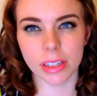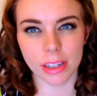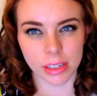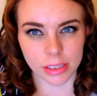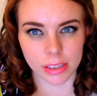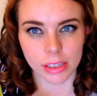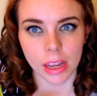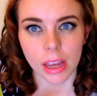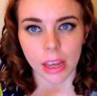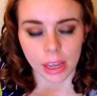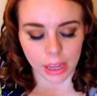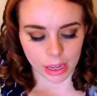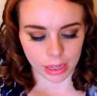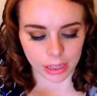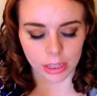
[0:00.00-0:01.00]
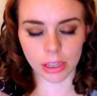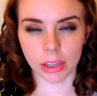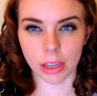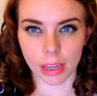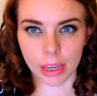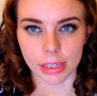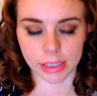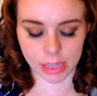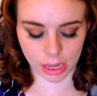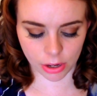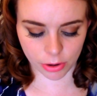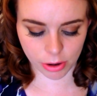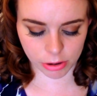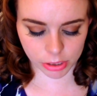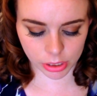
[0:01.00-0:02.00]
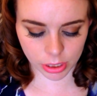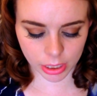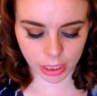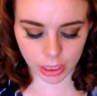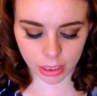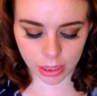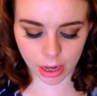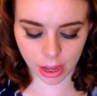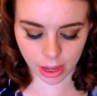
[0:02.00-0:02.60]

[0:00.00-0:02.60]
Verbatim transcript: because it gets kind of gross looking.